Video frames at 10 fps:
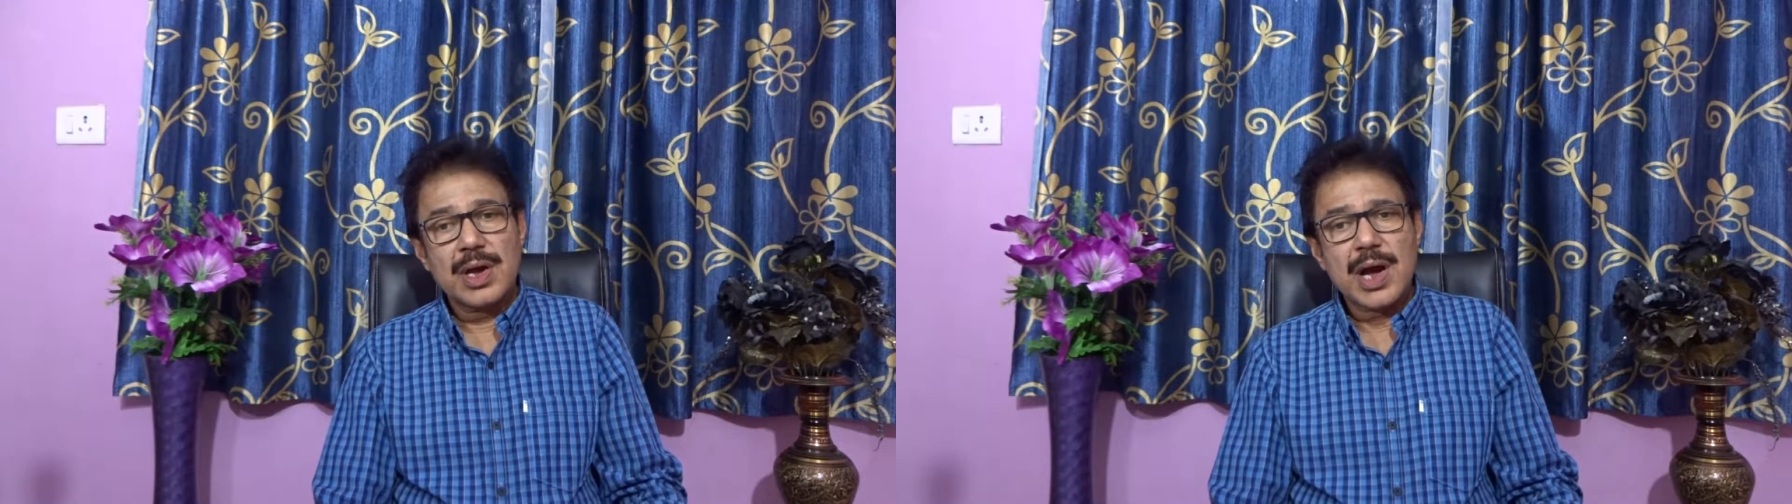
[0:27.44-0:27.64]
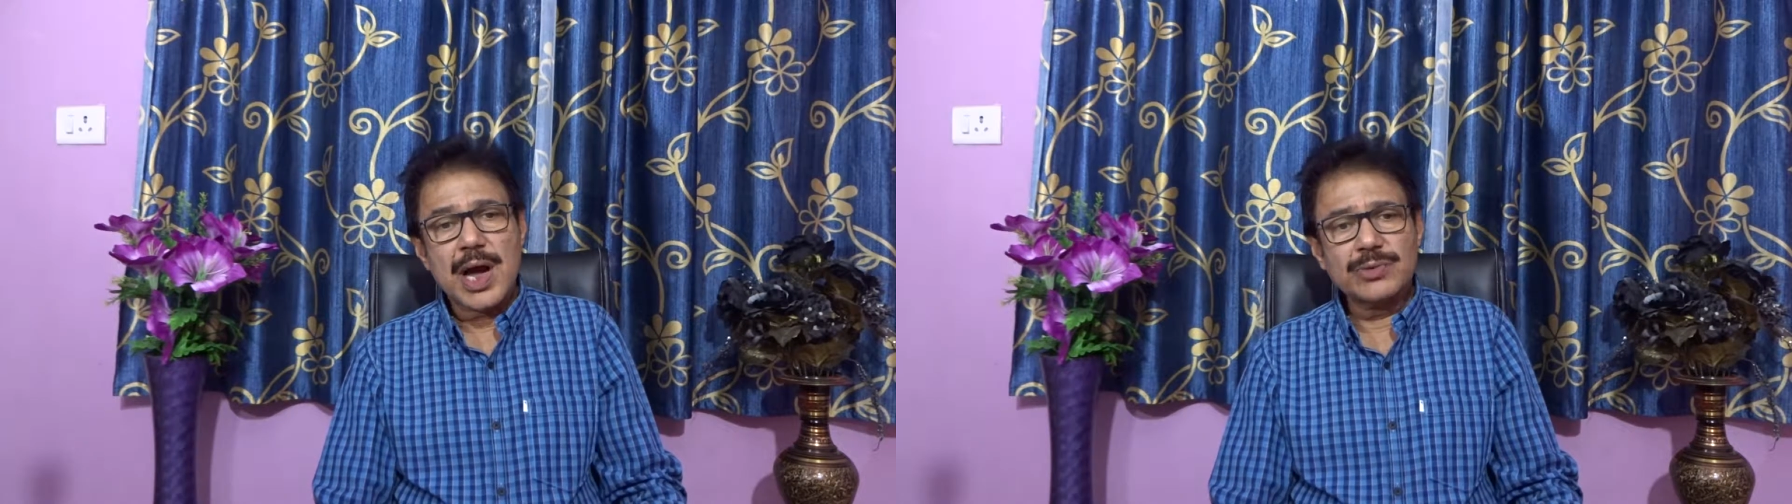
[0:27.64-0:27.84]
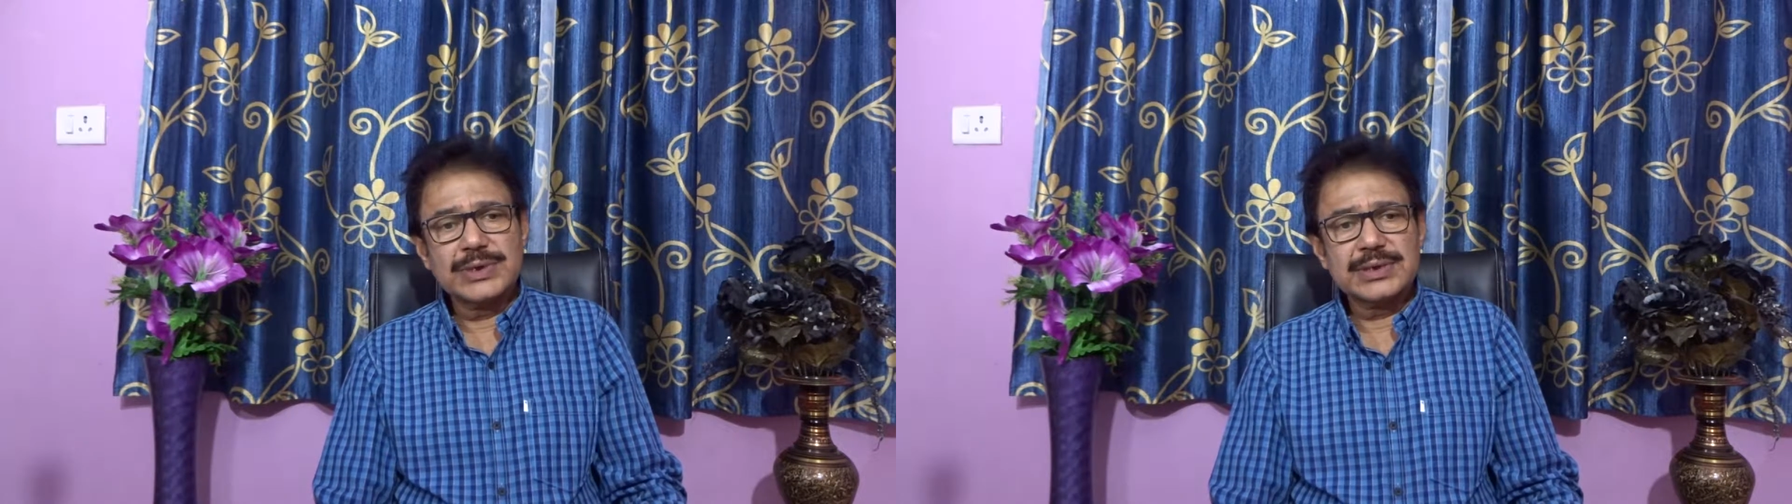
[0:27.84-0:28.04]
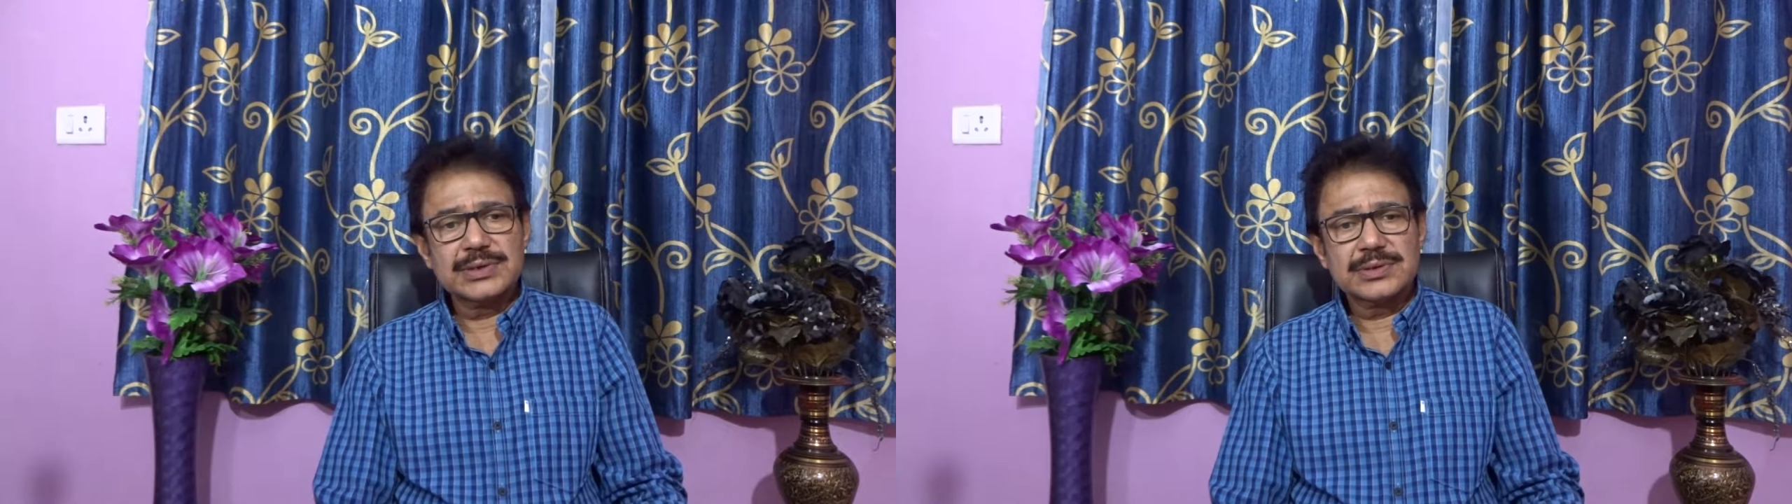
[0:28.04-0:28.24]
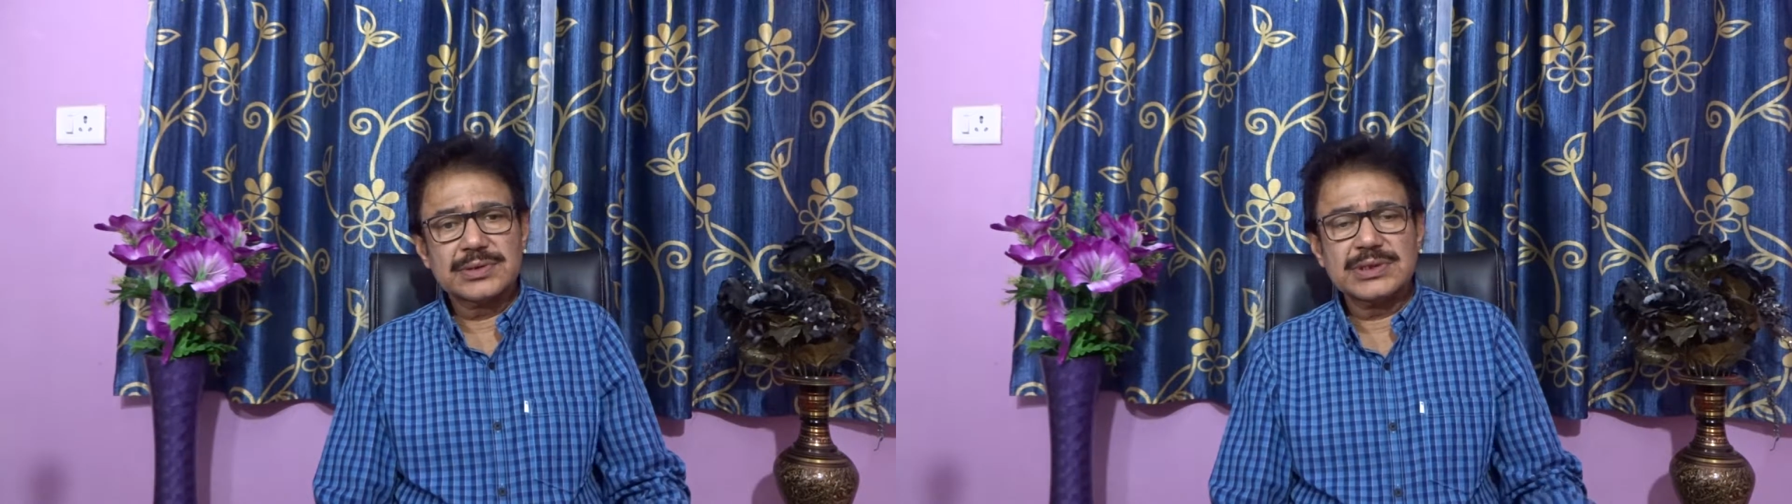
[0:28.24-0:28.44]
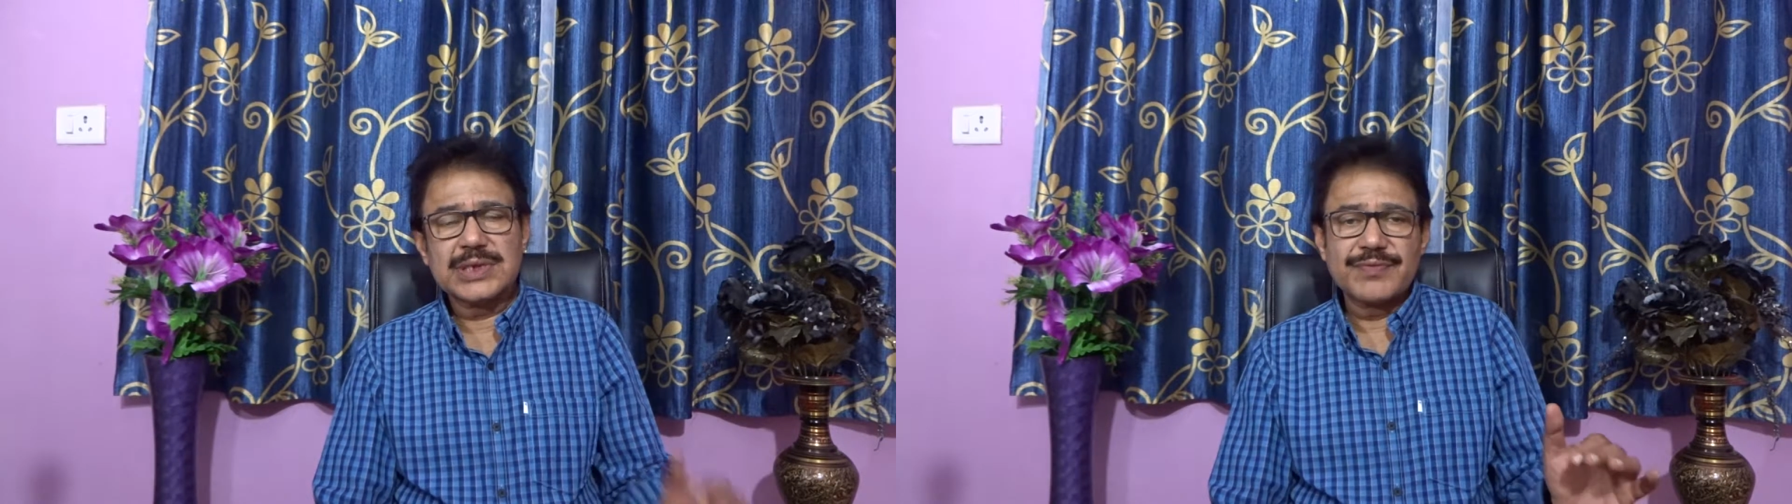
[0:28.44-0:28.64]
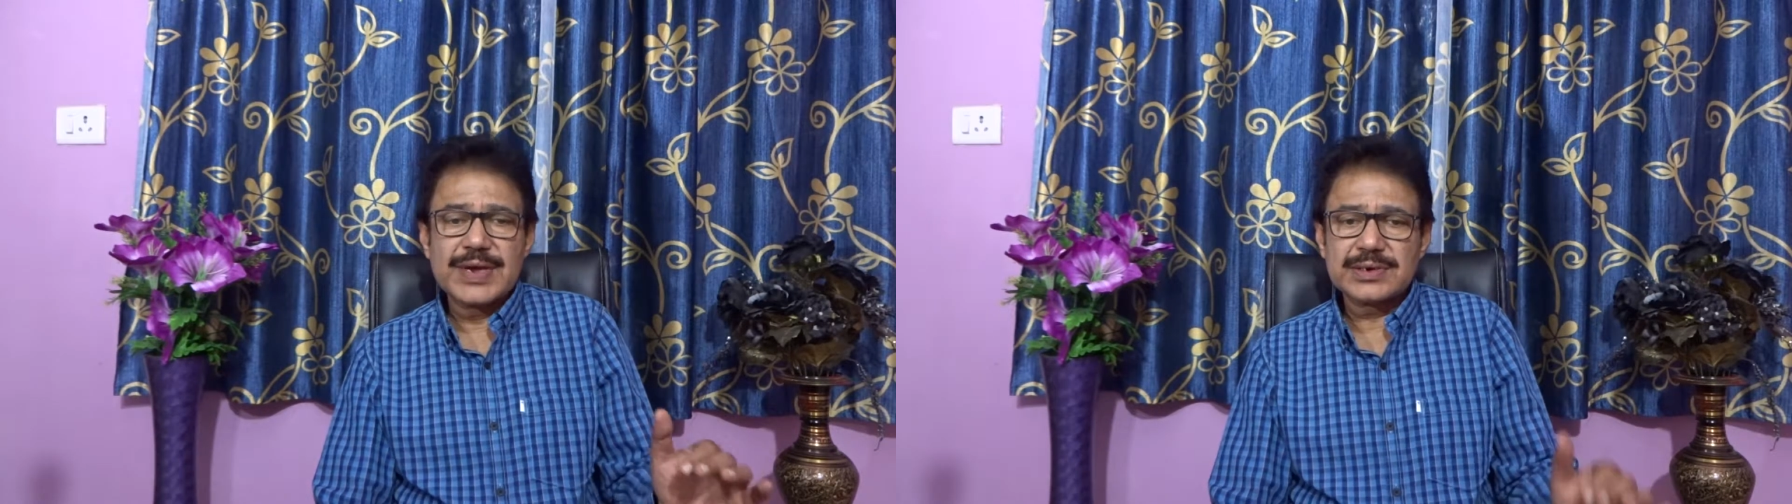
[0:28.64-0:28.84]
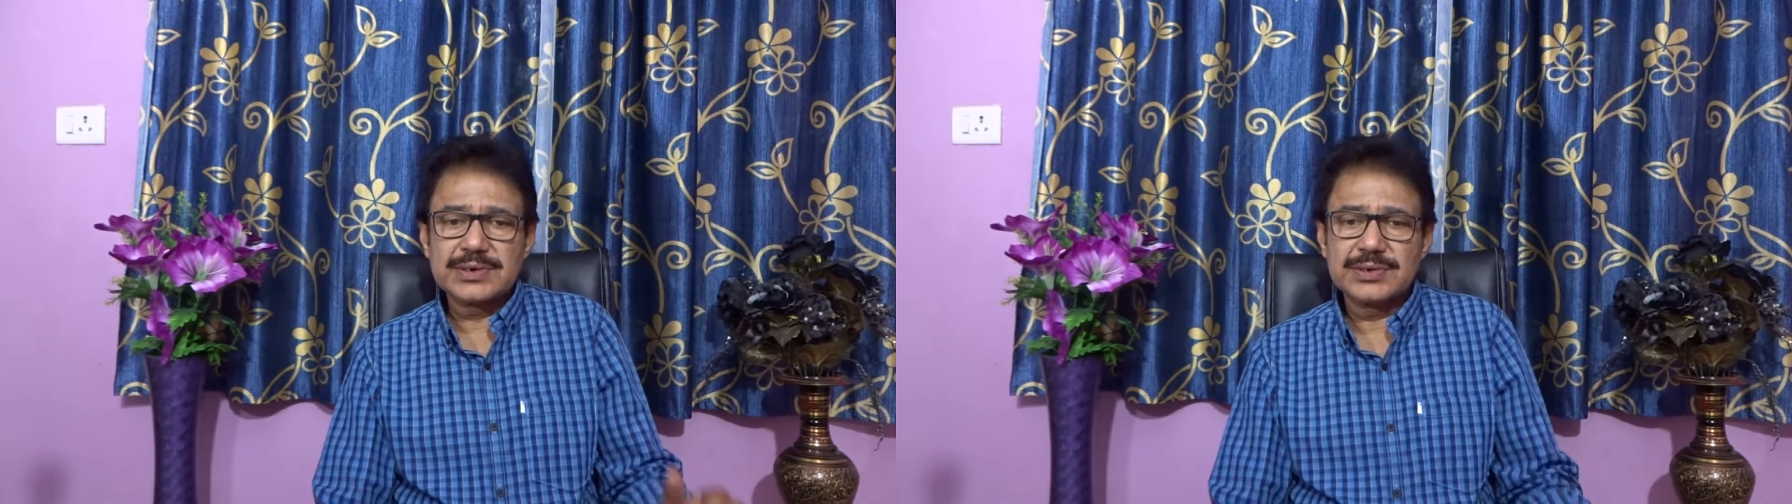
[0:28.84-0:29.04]
How does this
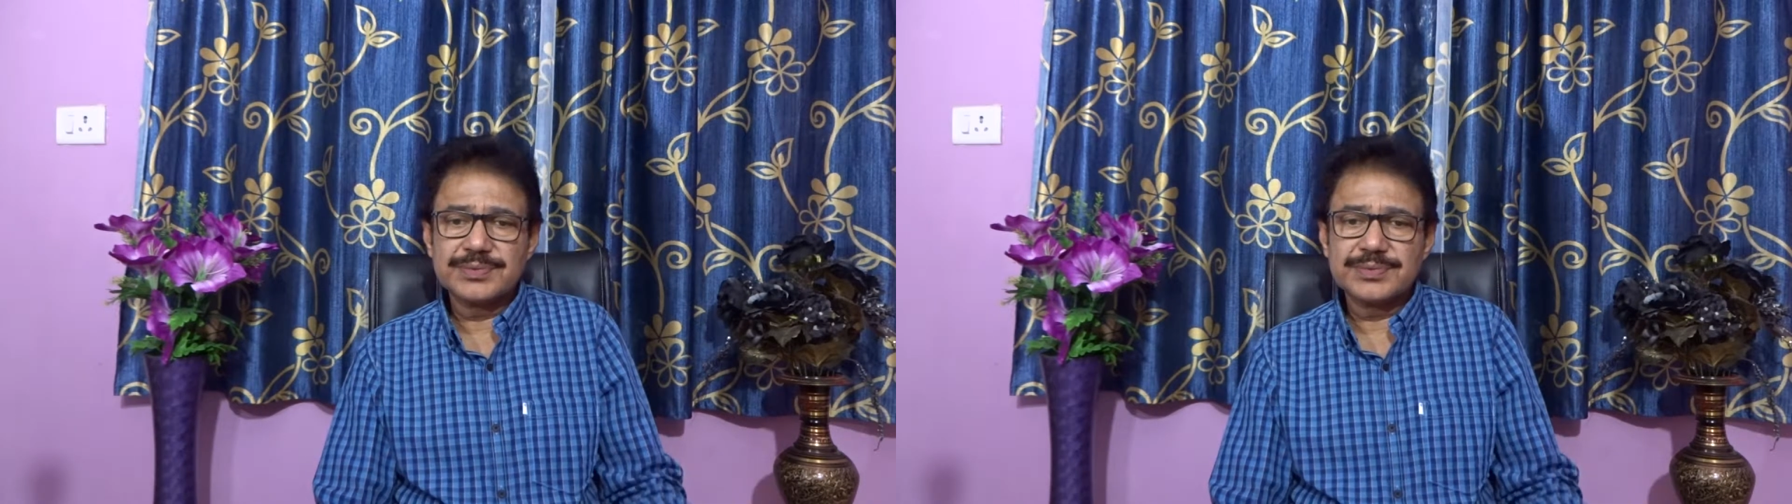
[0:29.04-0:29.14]
affect